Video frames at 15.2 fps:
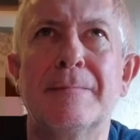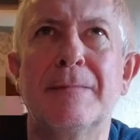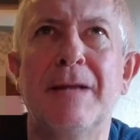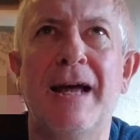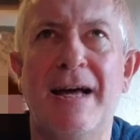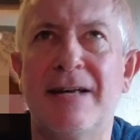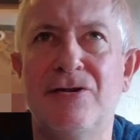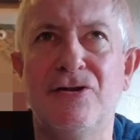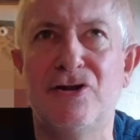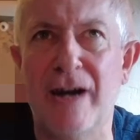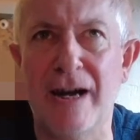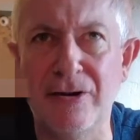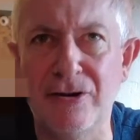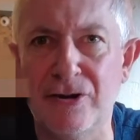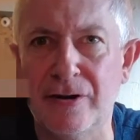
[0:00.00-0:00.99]
It hasn't
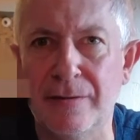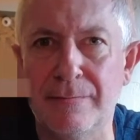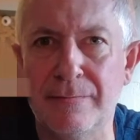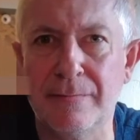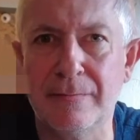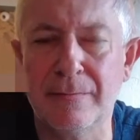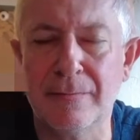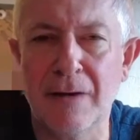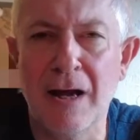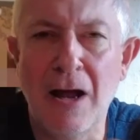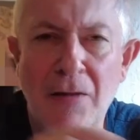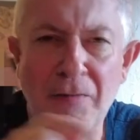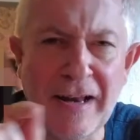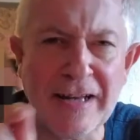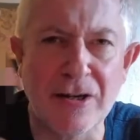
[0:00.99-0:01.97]
changed.
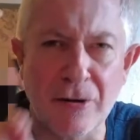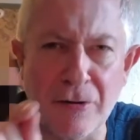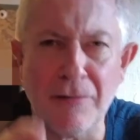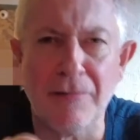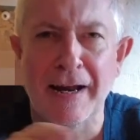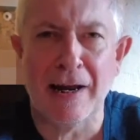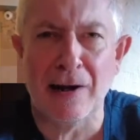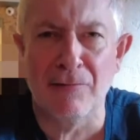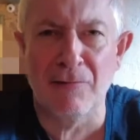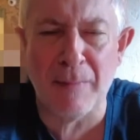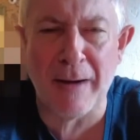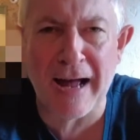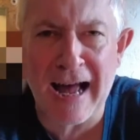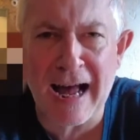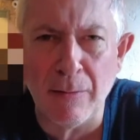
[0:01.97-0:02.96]
That's another thing I love
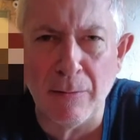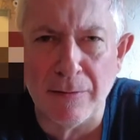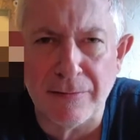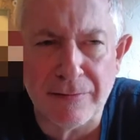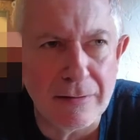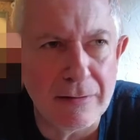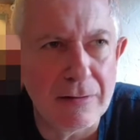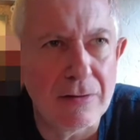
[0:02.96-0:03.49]
about Haworth.